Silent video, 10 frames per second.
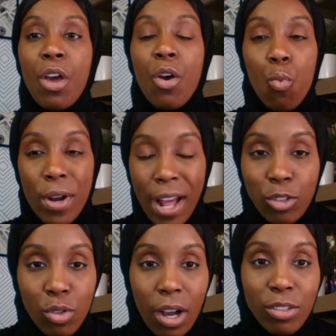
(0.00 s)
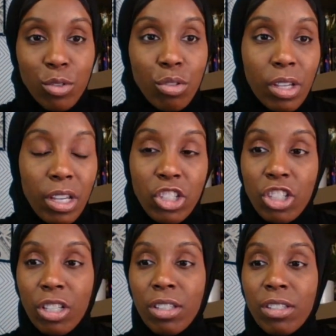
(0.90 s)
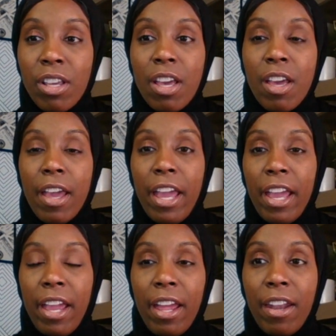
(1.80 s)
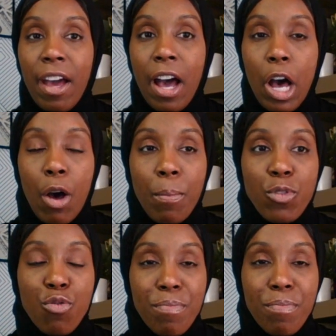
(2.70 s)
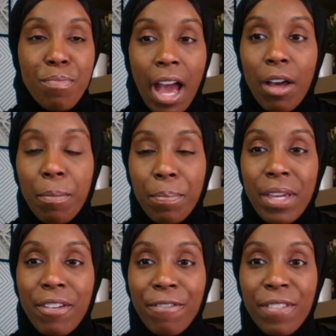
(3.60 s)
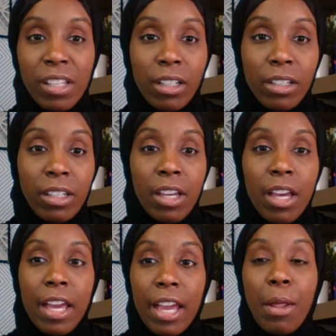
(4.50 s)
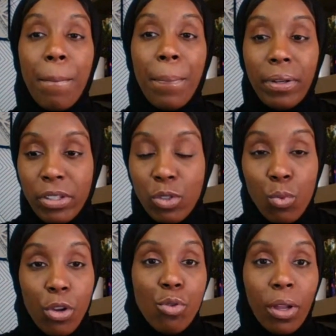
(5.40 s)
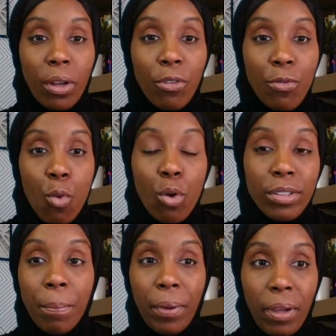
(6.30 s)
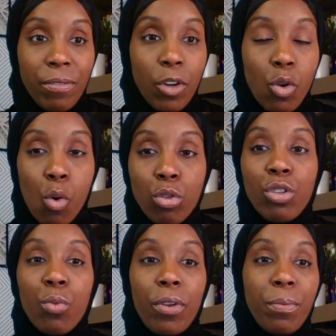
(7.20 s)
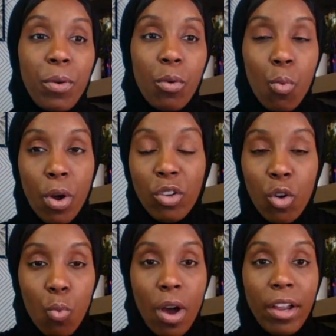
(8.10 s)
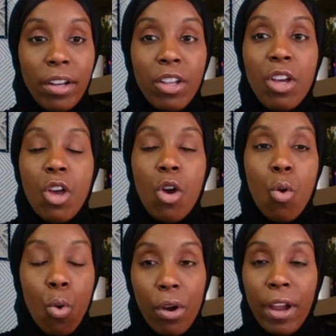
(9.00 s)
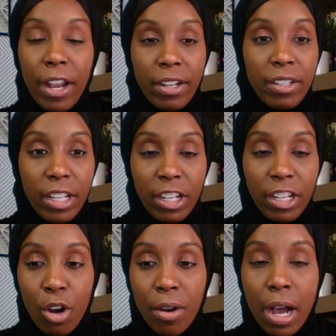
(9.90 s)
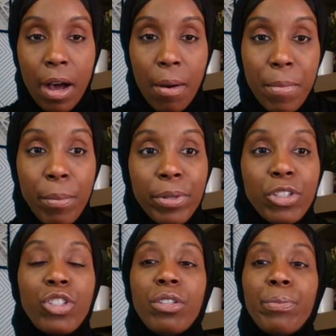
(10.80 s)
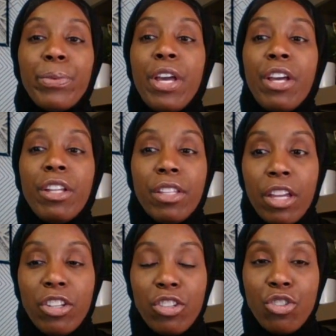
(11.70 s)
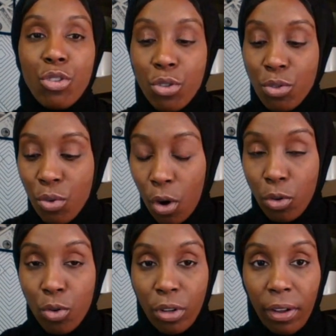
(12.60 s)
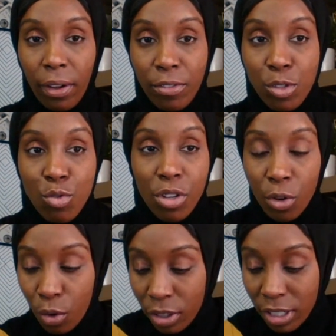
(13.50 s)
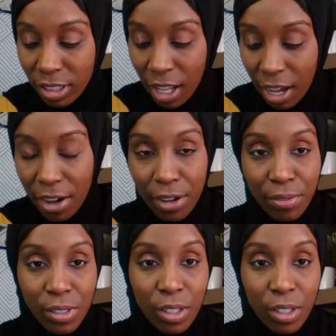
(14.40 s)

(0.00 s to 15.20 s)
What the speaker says: When I do consultations, and you may not be physically in a place where you can afford to pay for coaching with me or one-on-one or and get in our membership, then you are going to have to get on these lives